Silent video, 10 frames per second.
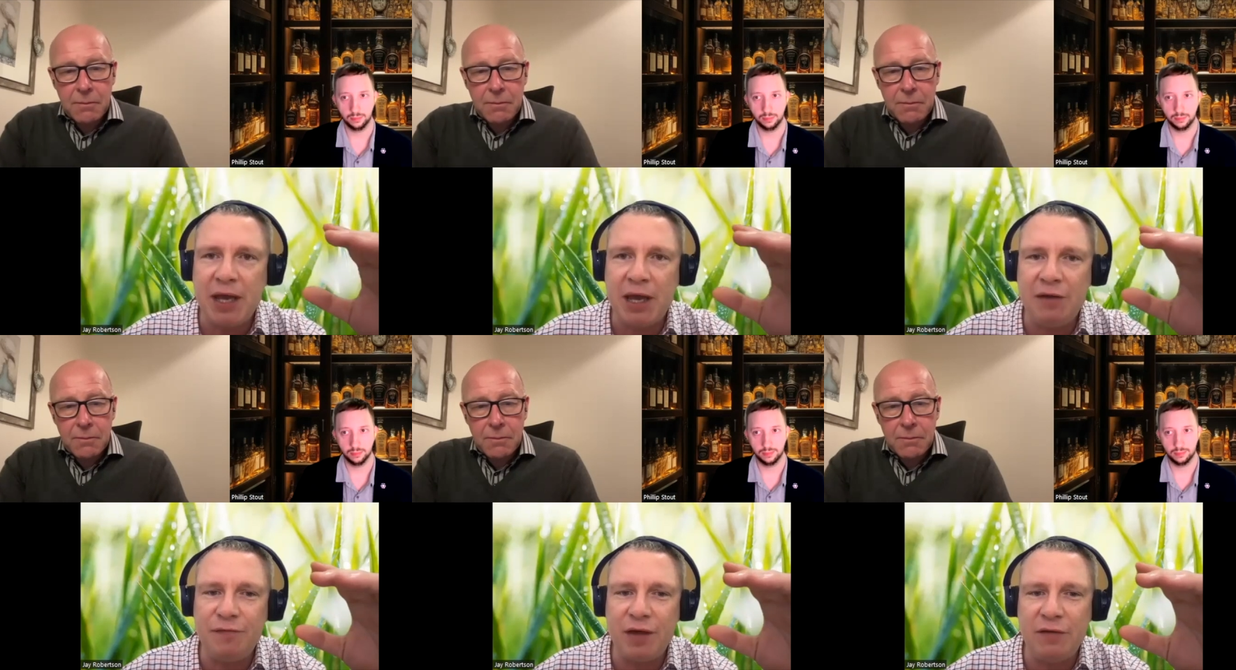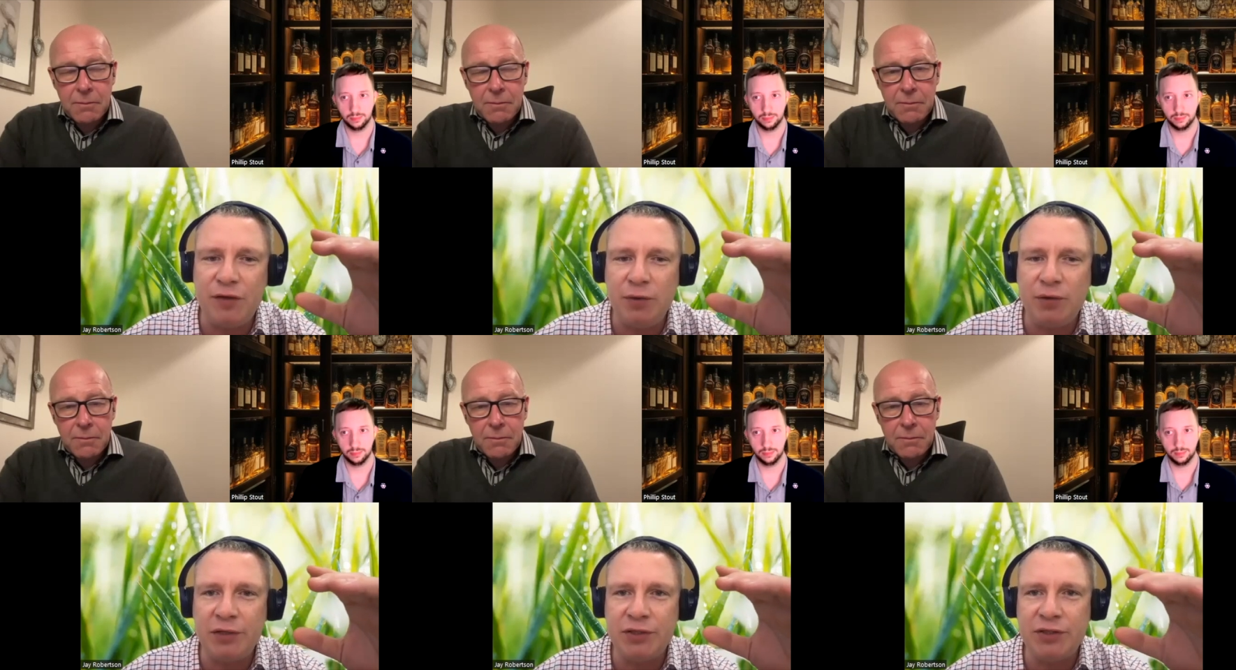Speaker 1: if you can
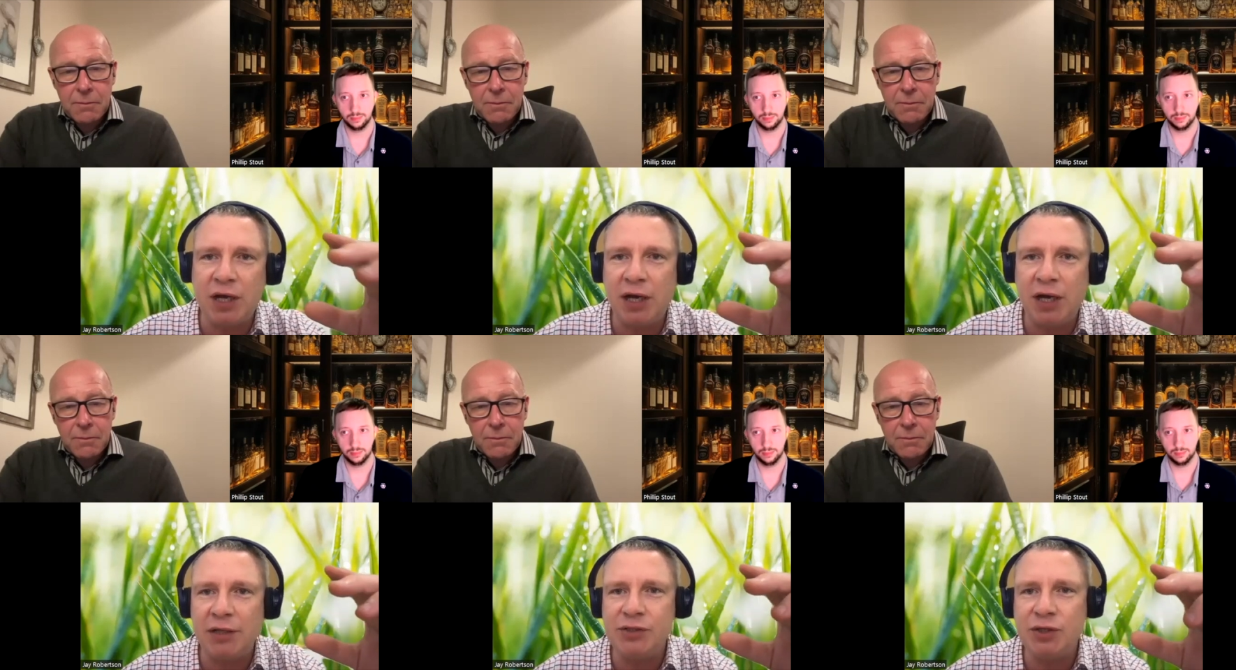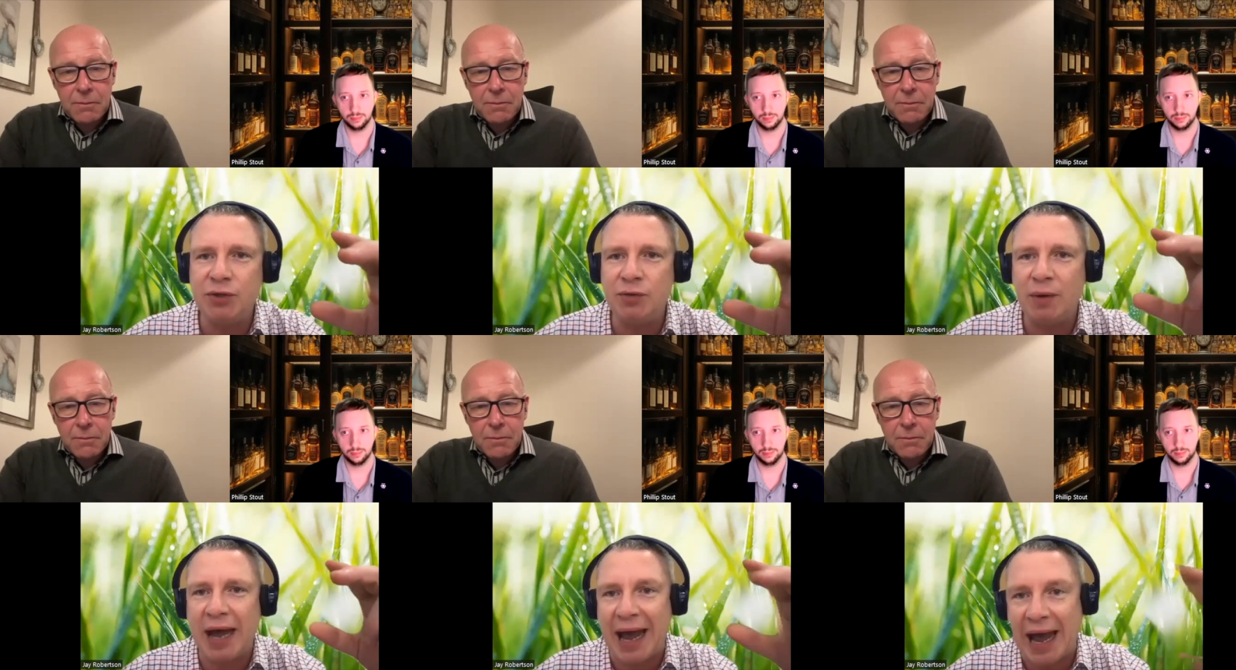start to
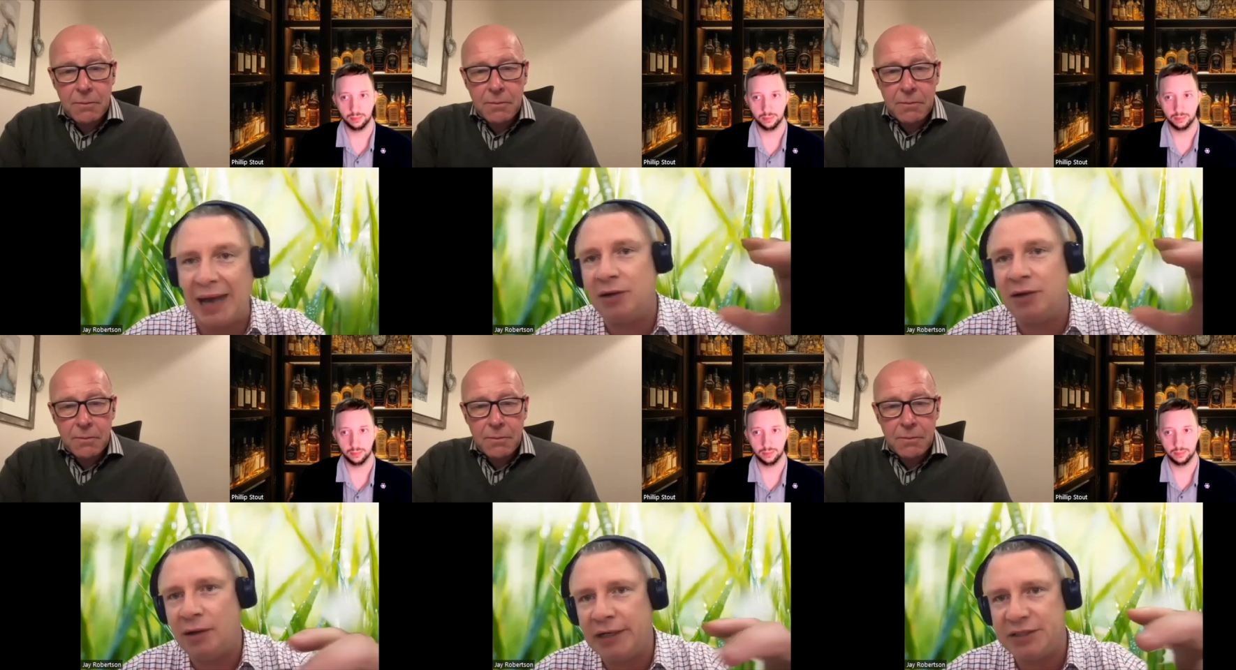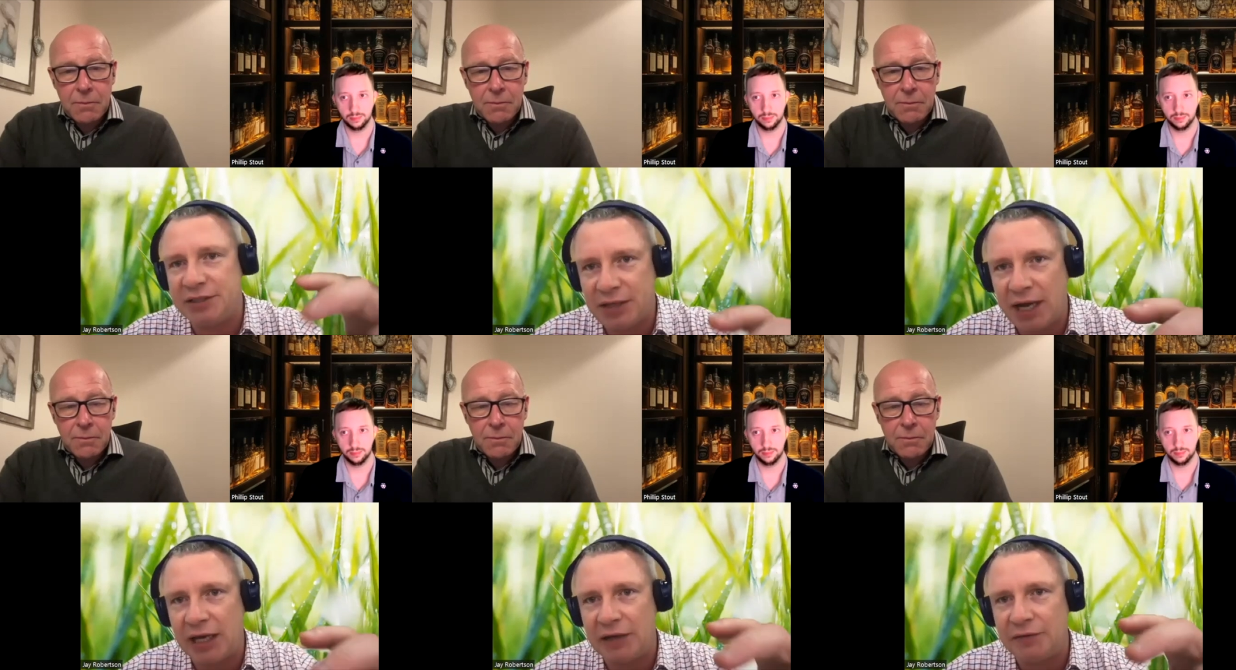analyze
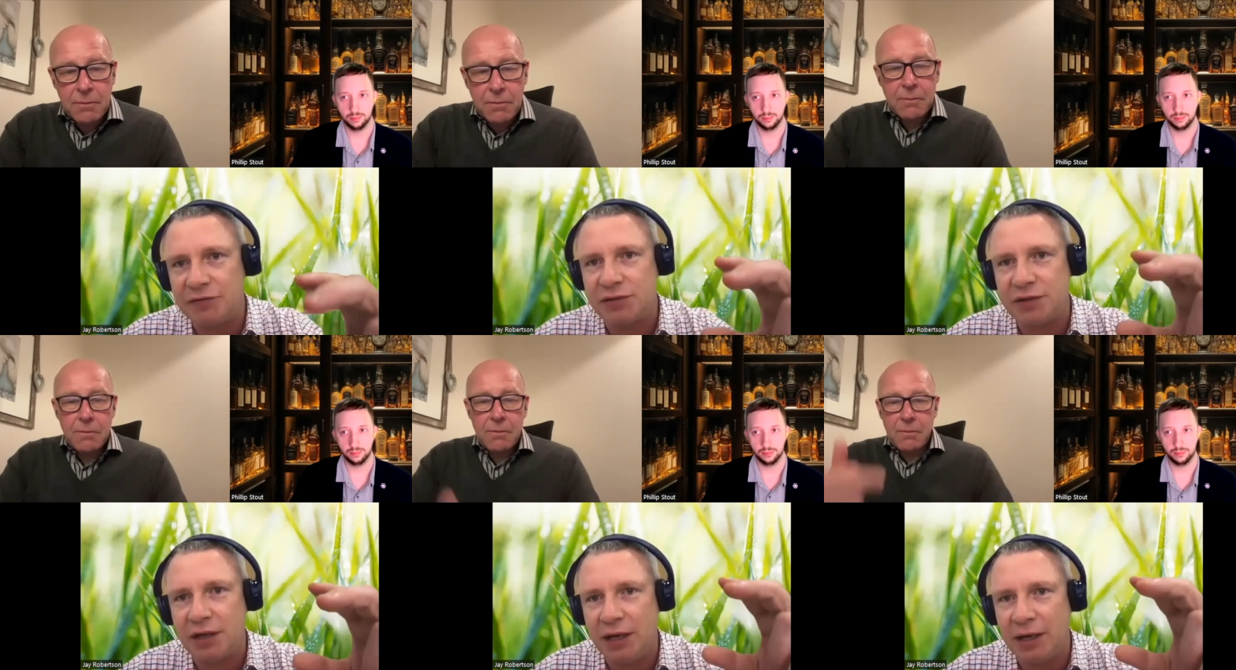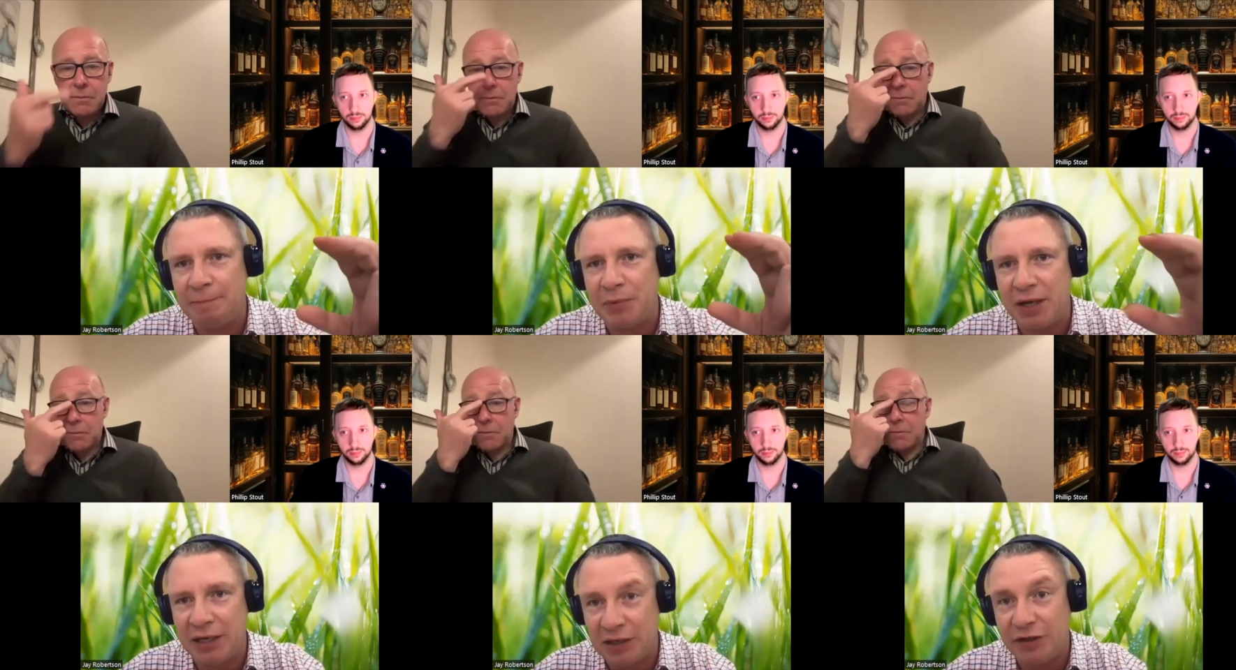staves um,
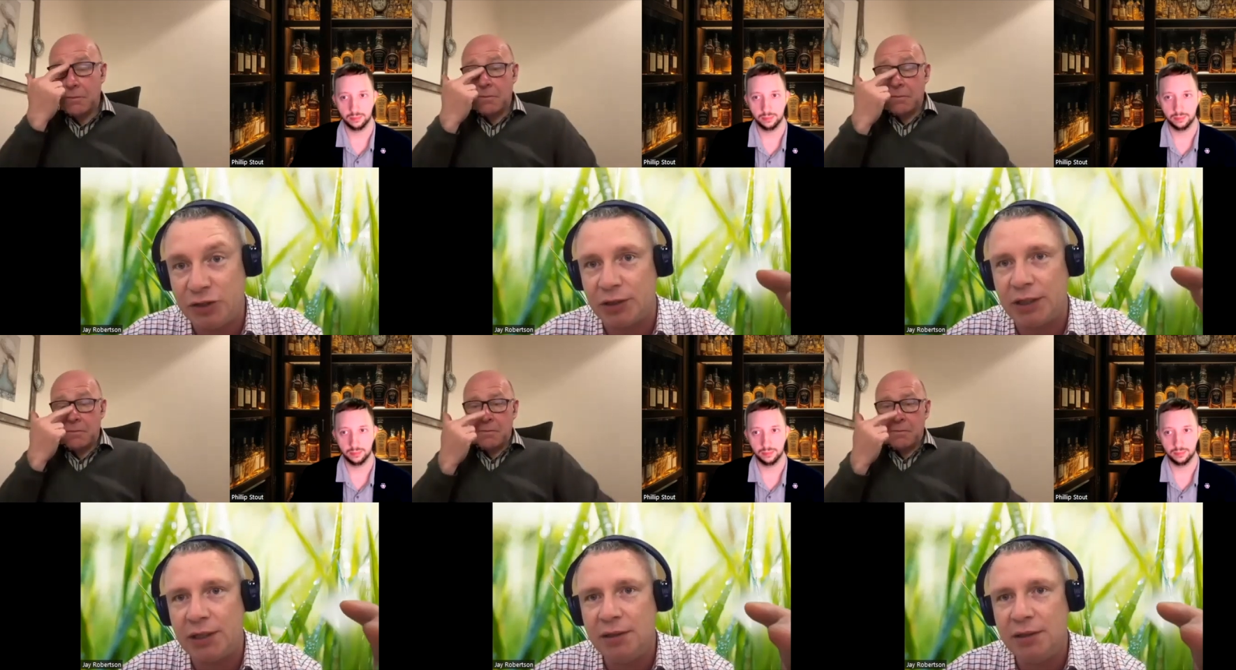individually,